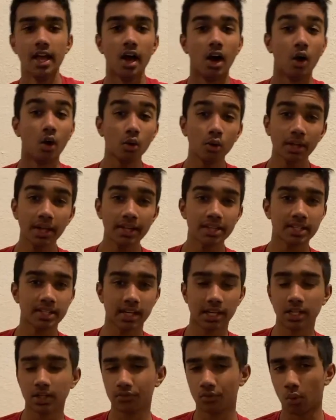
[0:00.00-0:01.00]
OLED
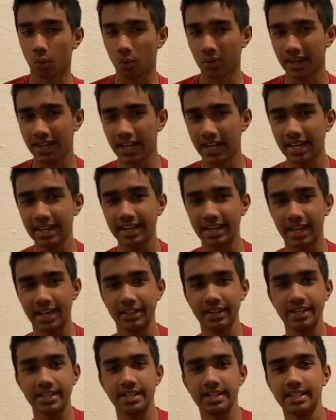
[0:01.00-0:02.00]
stands for Organic
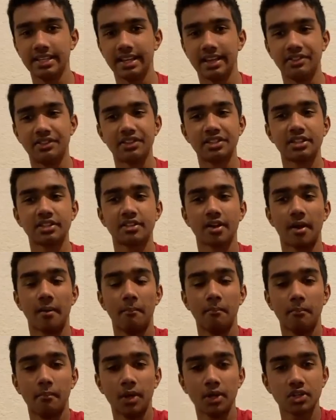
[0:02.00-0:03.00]
LED, and this is a
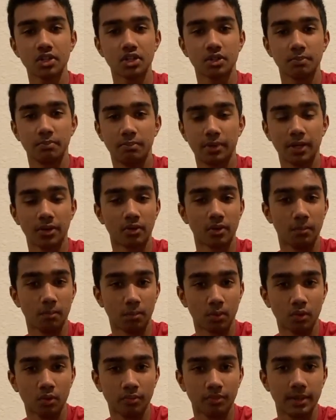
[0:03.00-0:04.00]
much bigger
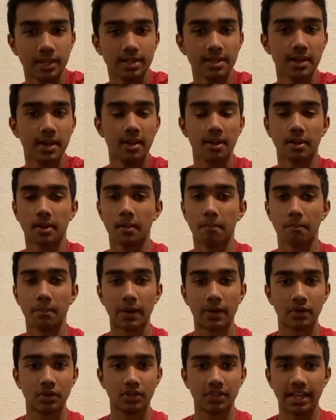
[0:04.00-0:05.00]
improvement
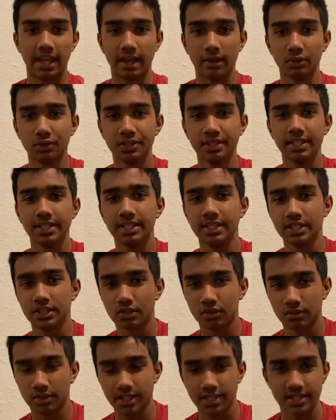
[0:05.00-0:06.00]
compared to the LCD
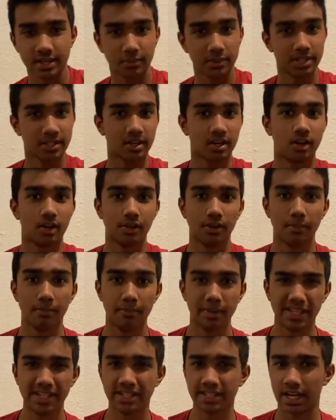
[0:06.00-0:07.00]
screens that we saw on the
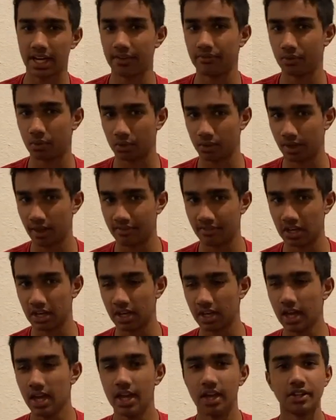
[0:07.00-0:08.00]
base iPhone 11.
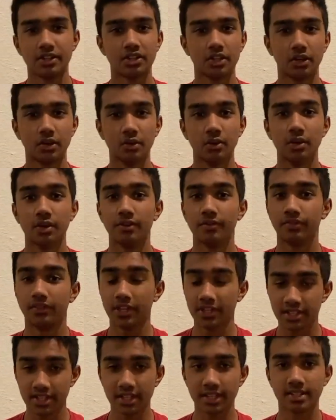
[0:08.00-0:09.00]
So
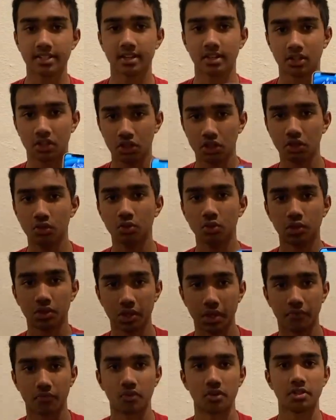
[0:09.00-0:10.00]
this is a huge
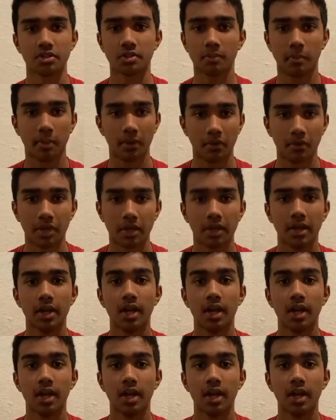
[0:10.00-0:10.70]
difference, period.